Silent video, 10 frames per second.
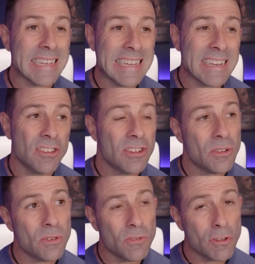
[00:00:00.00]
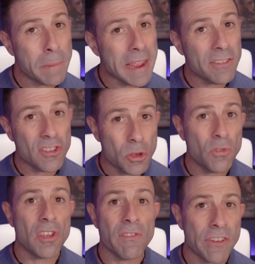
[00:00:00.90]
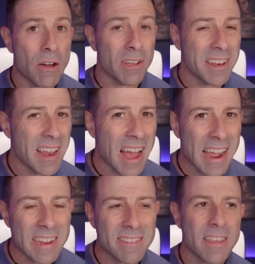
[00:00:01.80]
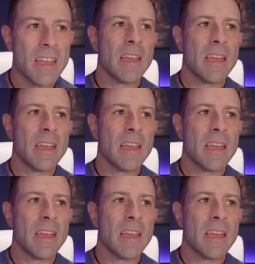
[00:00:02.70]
into space using Falcon nines